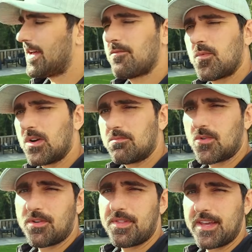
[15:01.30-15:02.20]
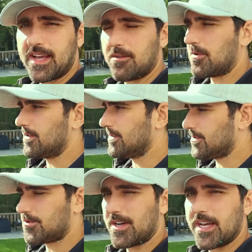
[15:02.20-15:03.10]
I have one more thing I want to
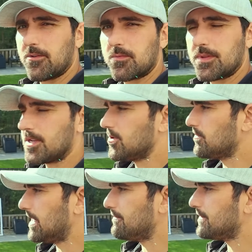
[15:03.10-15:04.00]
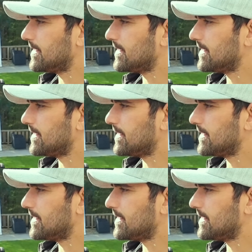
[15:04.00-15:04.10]
try out with the Luba.